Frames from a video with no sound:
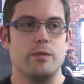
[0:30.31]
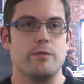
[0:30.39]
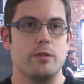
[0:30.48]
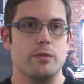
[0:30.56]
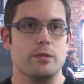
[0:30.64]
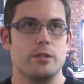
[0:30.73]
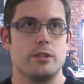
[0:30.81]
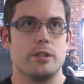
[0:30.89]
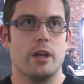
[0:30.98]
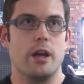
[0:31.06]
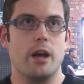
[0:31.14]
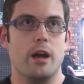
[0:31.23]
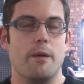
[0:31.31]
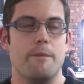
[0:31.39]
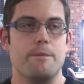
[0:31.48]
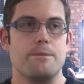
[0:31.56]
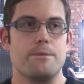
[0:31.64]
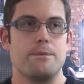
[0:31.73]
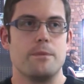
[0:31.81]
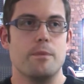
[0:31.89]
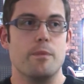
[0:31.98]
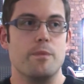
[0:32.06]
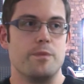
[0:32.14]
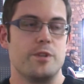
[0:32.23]
influence
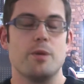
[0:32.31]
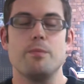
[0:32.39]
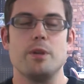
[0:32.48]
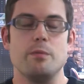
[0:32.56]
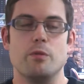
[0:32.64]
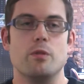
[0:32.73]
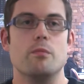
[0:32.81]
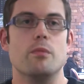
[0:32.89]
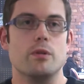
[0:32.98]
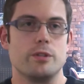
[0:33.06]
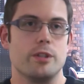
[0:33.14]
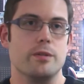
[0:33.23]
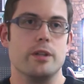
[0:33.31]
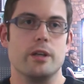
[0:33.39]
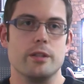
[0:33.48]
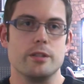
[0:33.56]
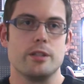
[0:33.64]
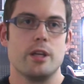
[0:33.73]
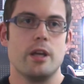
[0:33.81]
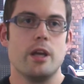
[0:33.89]
some people more so than others.